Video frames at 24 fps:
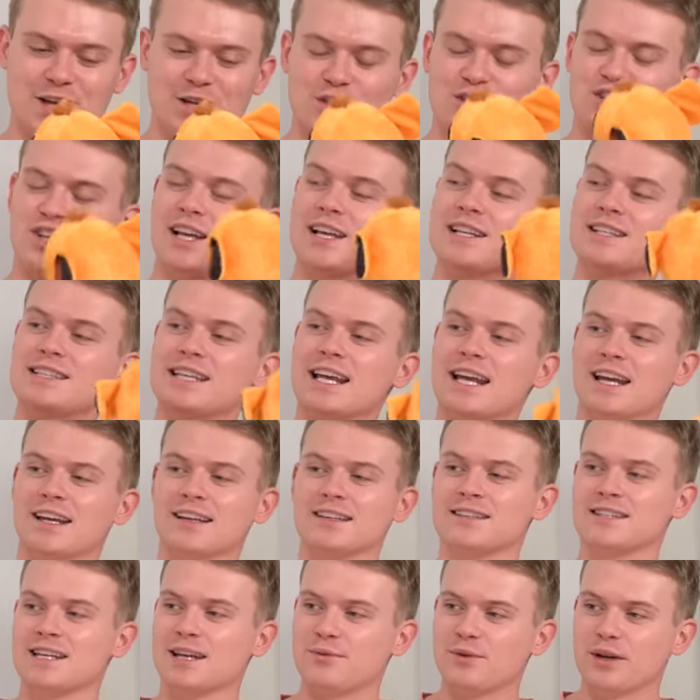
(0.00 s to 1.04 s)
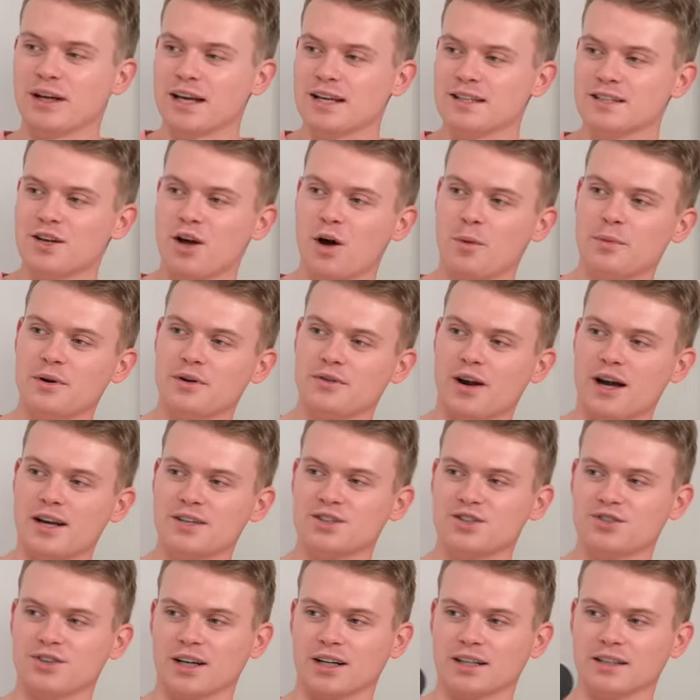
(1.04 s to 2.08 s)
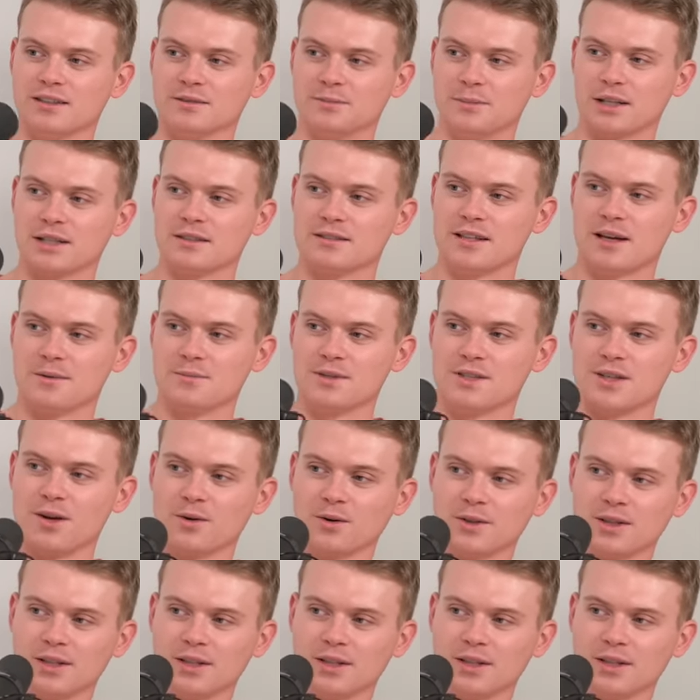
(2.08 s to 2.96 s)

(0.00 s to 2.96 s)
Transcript: Shall I sing and see if it gets copyright stricken because I'm so